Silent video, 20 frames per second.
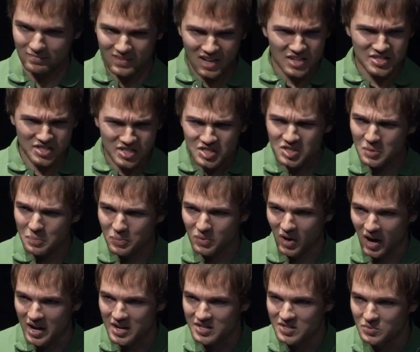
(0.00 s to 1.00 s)
Is this the
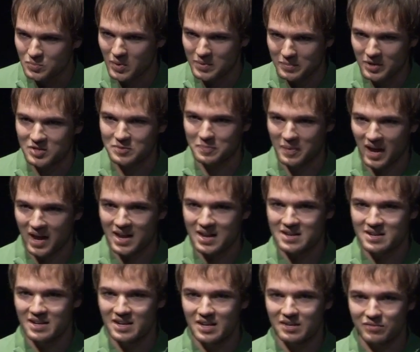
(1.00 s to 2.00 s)
price we must
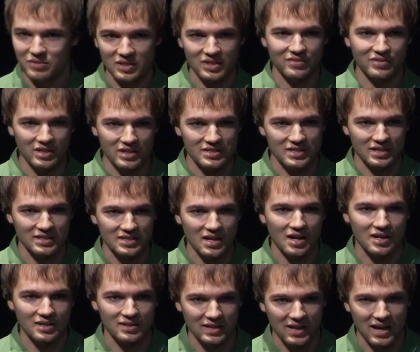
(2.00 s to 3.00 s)
pay for living in
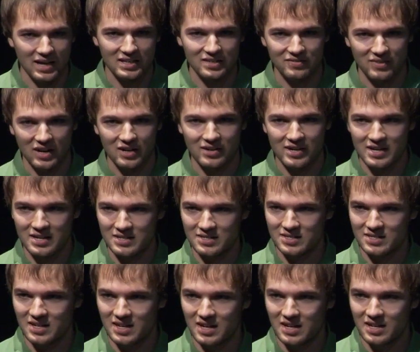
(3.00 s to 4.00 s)
tectonically active
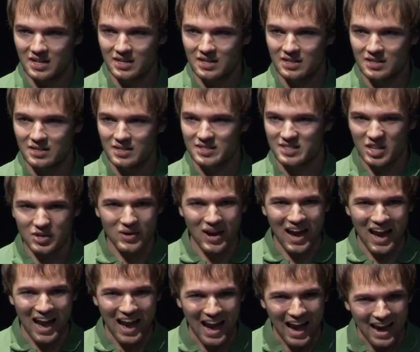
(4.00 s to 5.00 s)
areas? Is
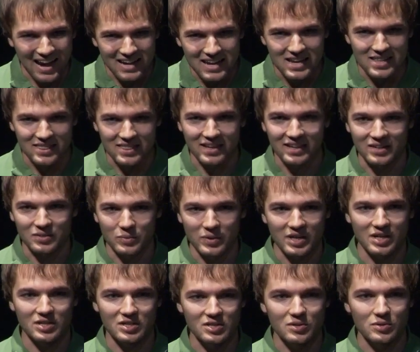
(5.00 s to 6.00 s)
there anything we
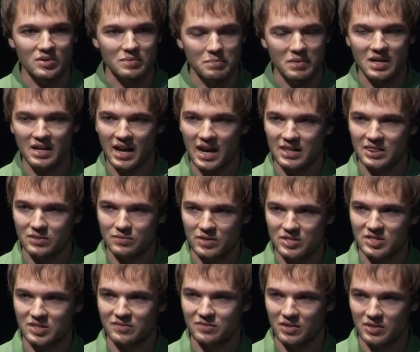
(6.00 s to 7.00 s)
can do to mitigate the
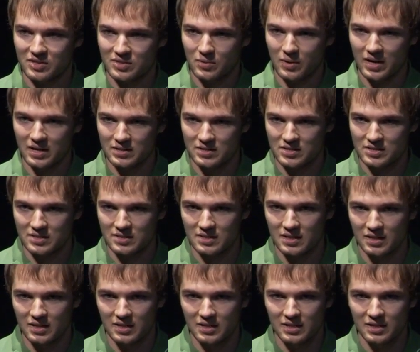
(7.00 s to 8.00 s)
risk of earthquakes?
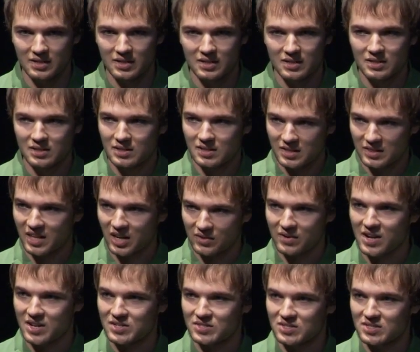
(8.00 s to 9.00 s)
There
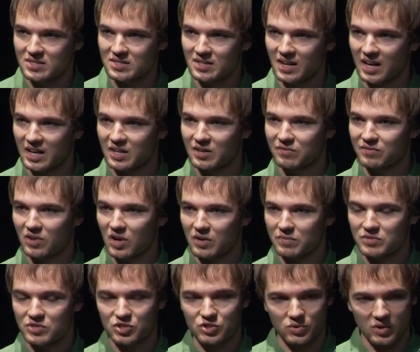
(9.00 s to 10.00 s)
is, and it
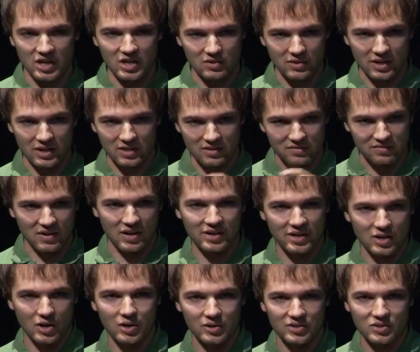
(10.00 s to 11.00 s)
involves triggering the
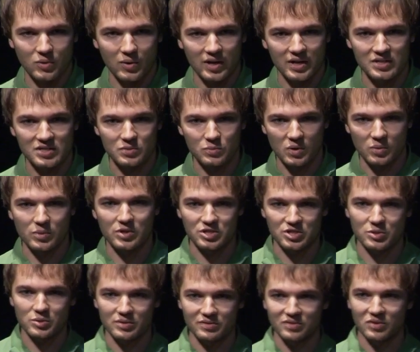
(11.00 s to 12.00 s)
very earthquakes we wish
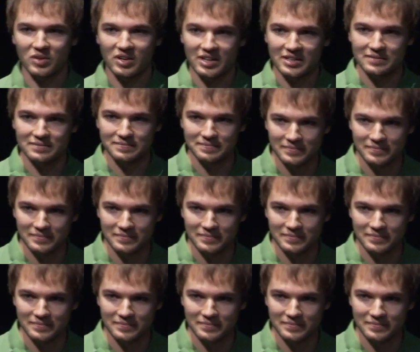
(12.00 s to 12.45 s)
to avoid.